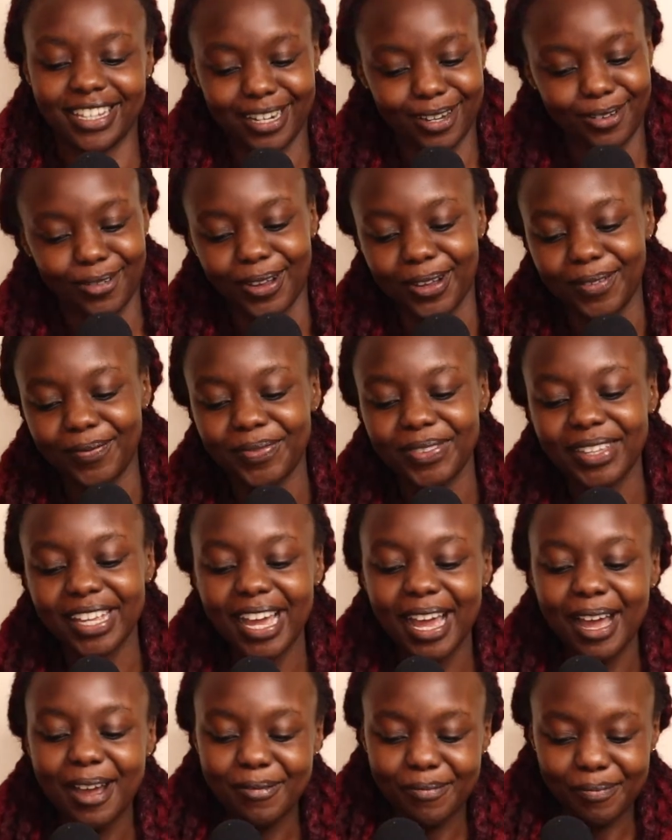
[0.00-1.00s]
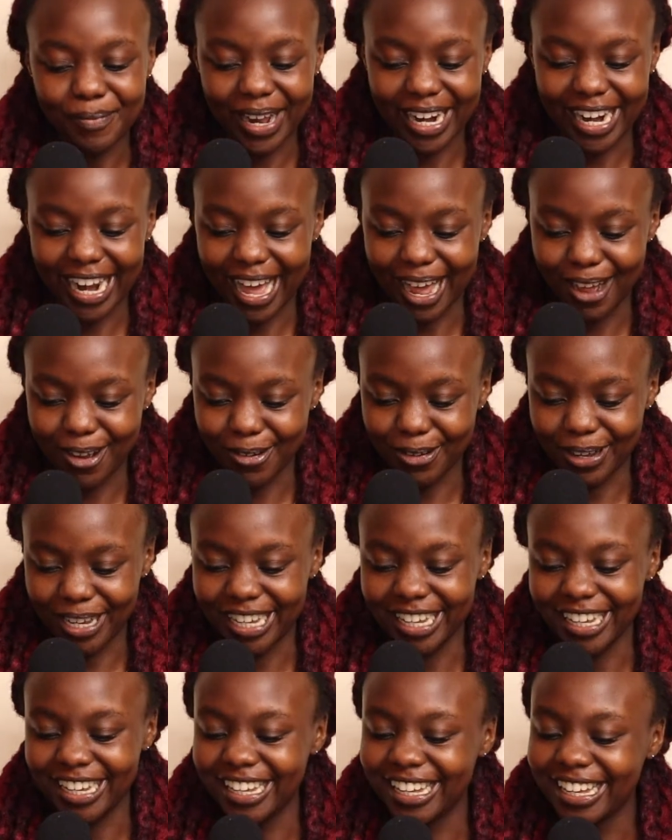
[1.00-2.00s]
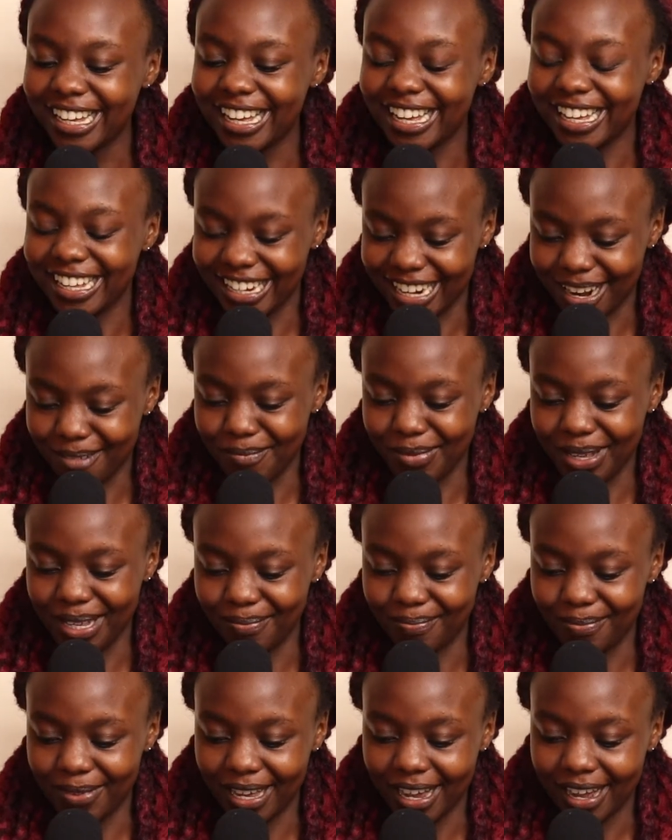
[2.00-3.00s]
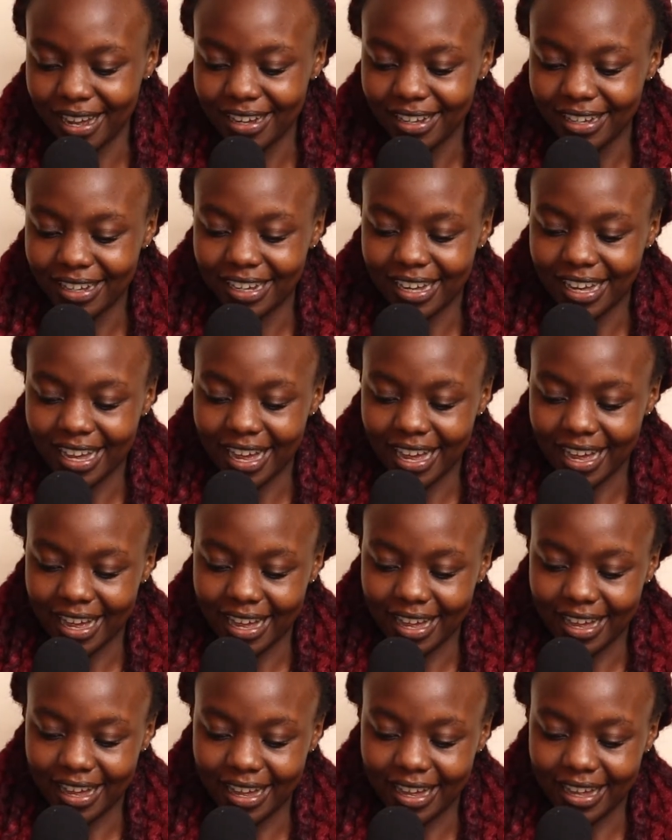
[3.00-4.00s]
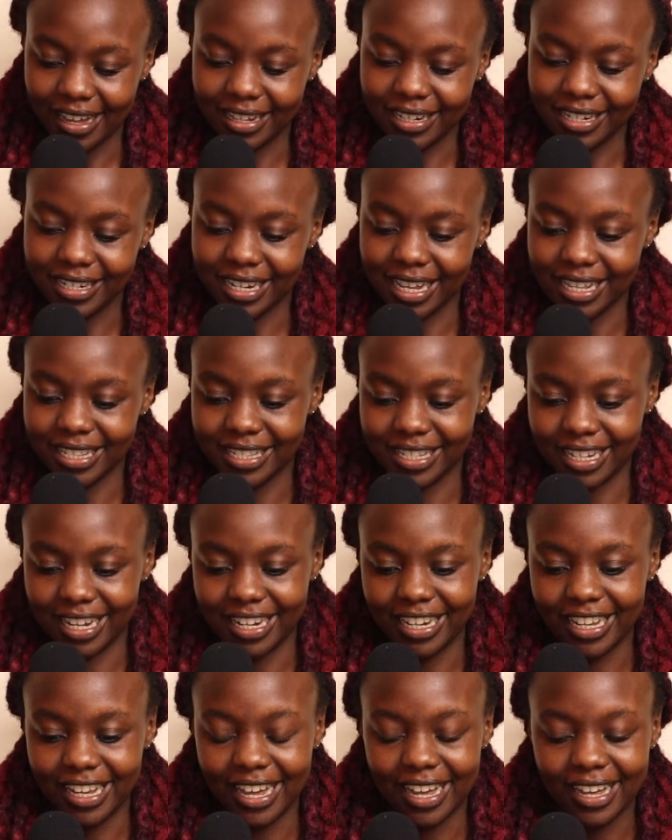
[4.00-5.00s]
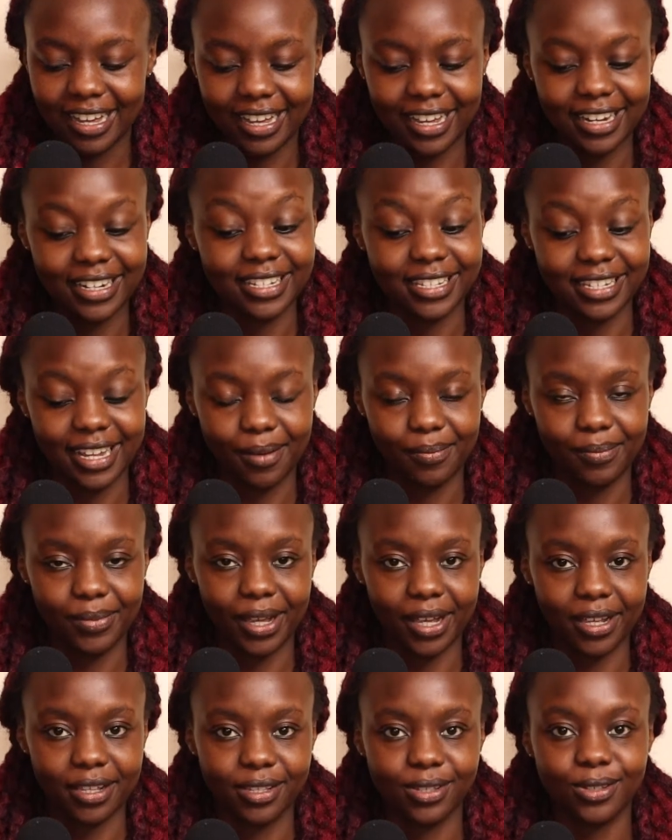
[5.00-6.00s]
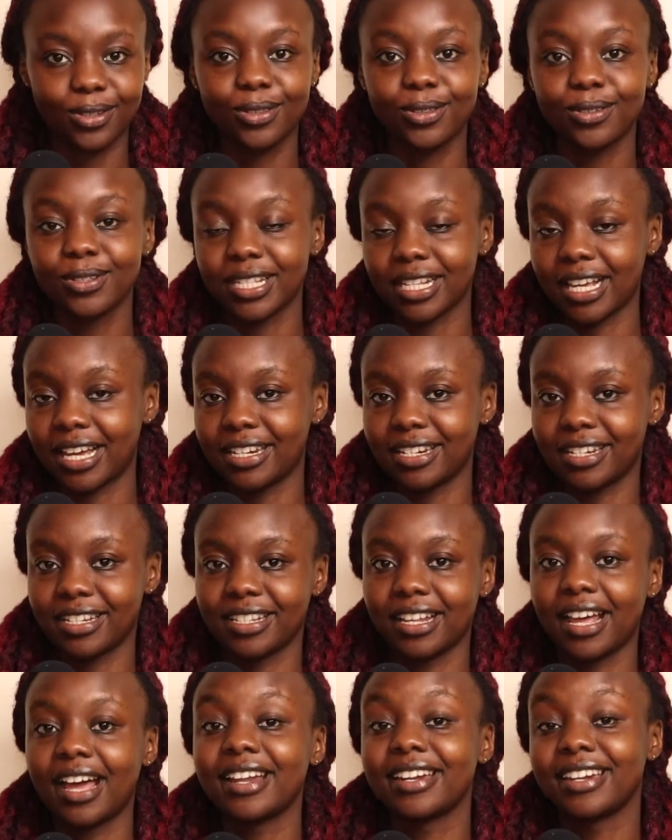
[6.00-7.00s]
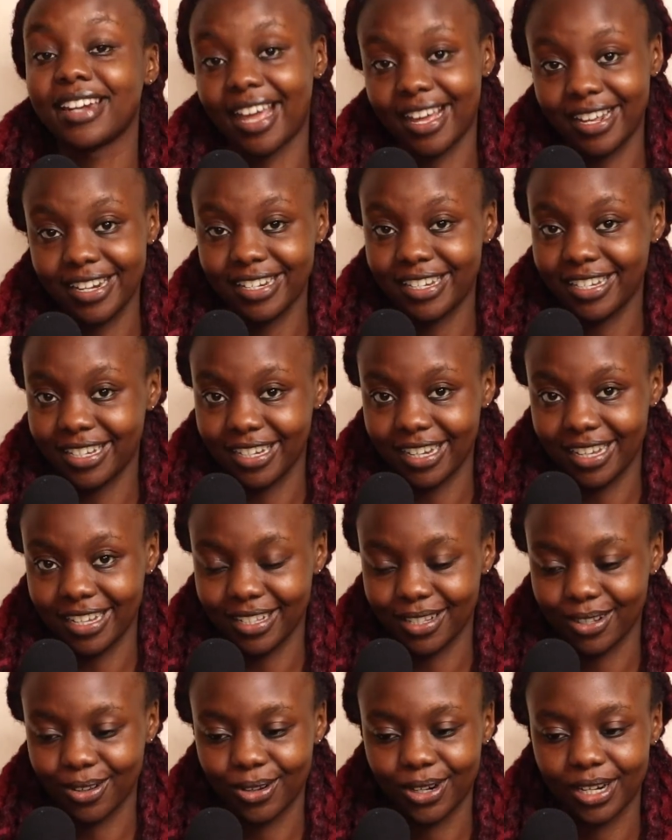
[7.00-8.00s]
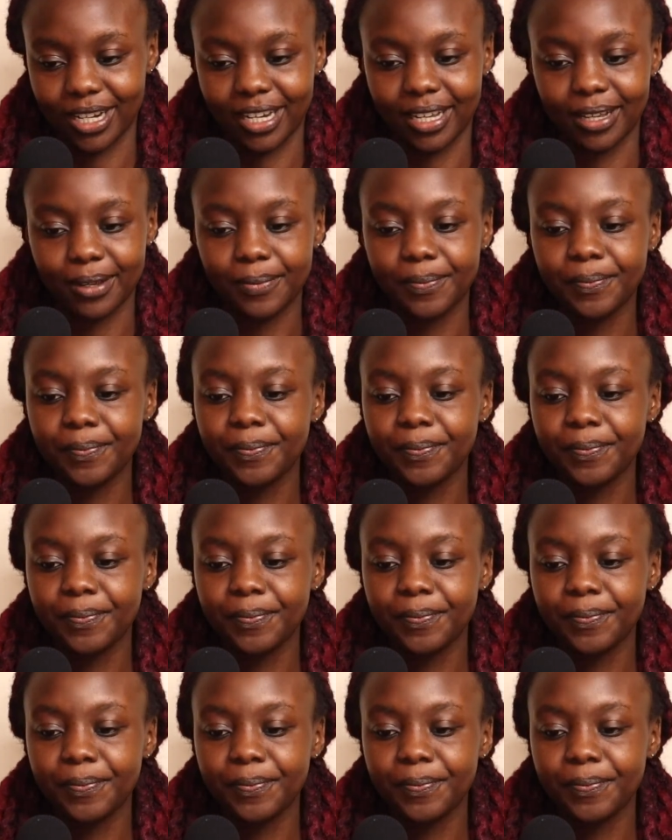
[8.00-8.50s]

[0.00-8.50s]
Anyway, Malawi, Namibia, Tanzania, and Zambia. So those countries are 90 days only.